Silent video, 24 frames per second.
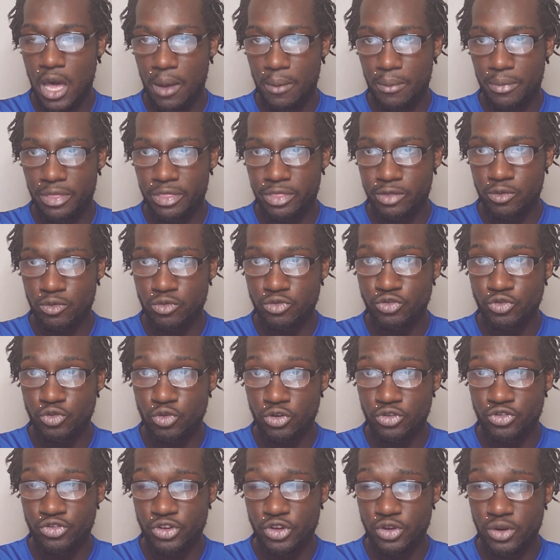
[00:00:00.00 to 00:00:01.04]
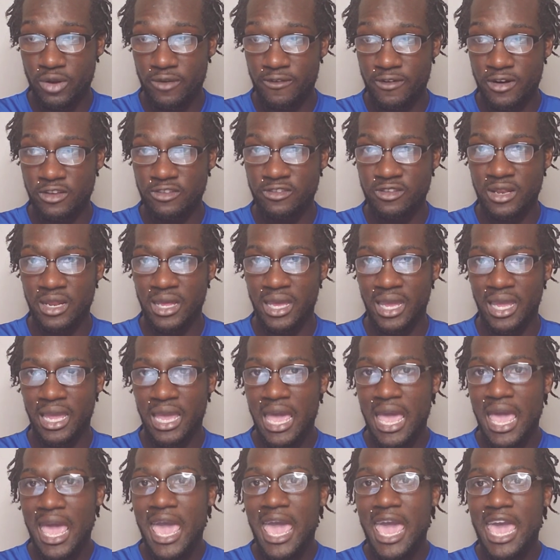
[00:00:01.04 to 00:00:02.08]
through Georgia University,
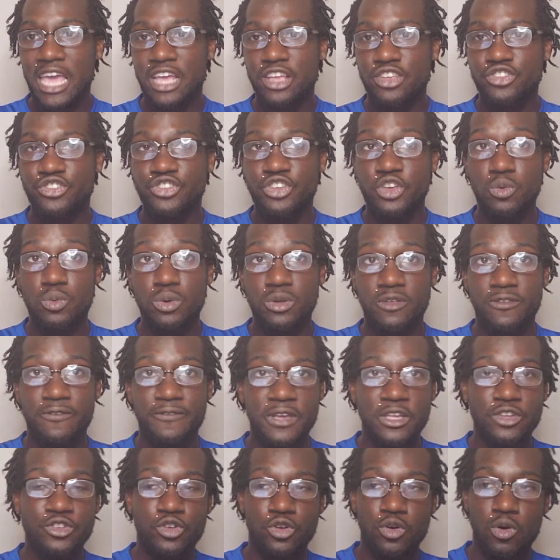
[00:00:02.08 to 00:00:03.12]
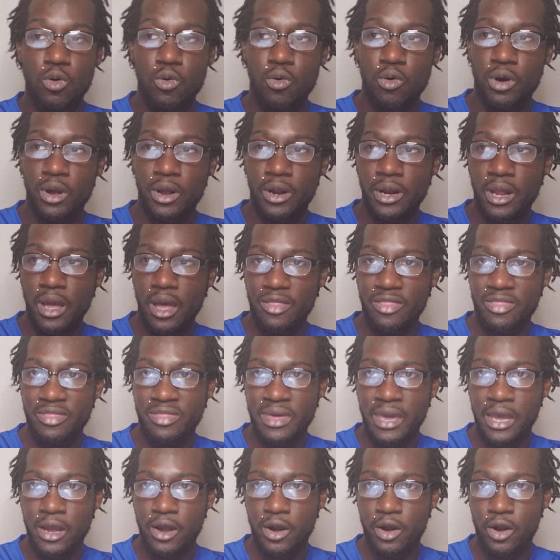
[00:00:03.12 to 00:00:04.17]
and she was featured on
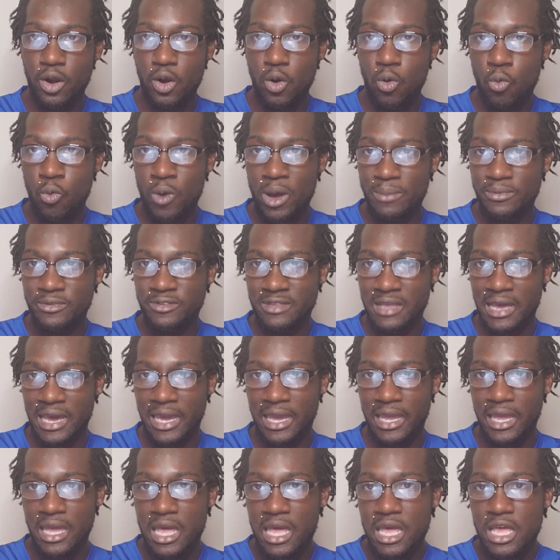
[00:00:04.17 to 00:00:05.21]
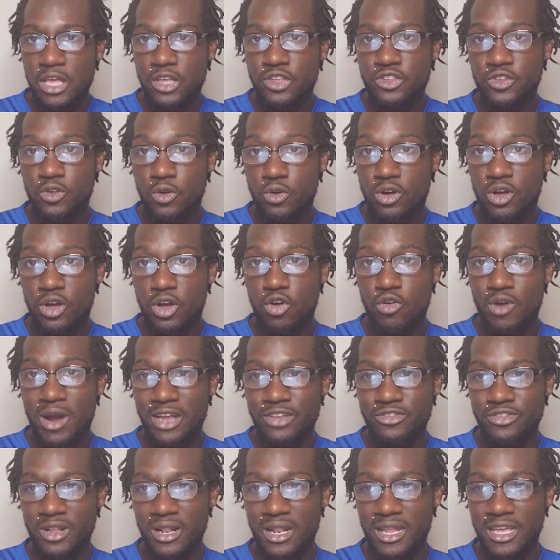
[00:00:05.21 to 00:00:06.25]
their website. So
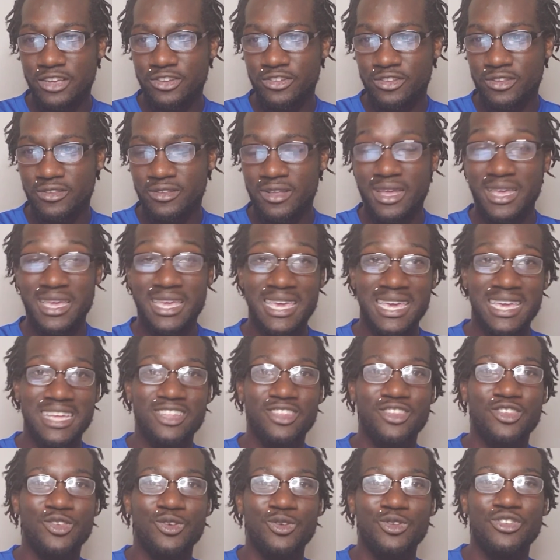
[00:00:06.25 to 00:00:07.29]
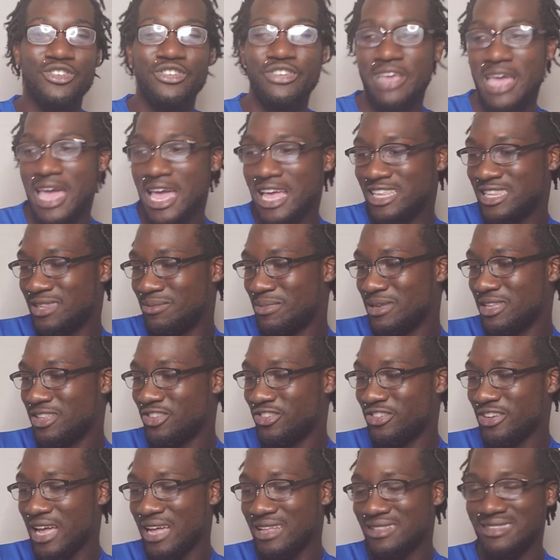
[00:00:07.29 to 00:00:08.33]
congratulations again to Jasmine
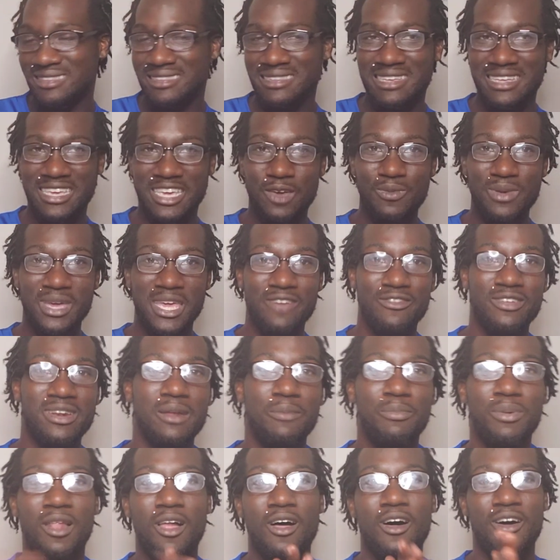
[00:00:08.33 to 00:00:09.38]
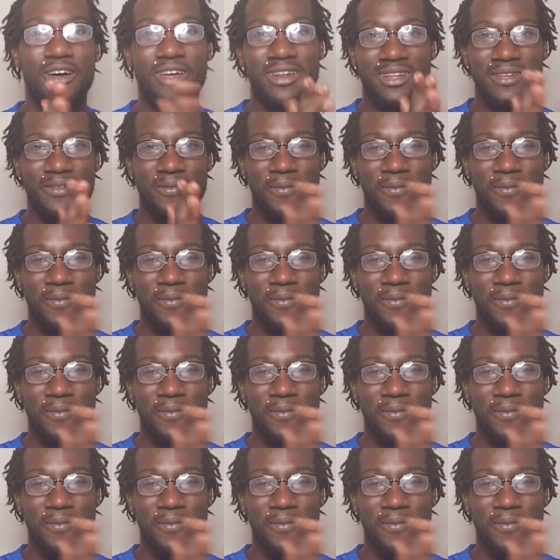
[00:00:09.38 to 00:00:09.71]
Johnson. Can we give an applause?